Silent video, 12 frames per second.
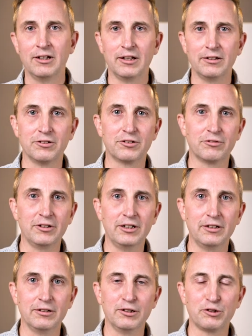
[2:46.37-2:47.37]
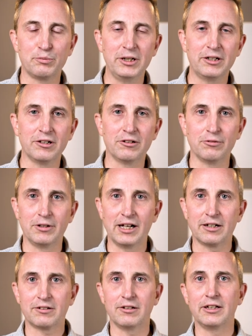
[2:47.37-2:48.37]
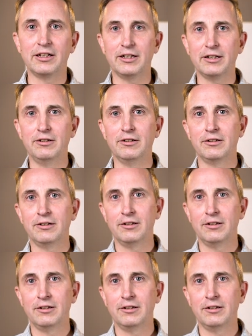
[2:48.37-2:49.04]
And the screen, the speakers we actually hid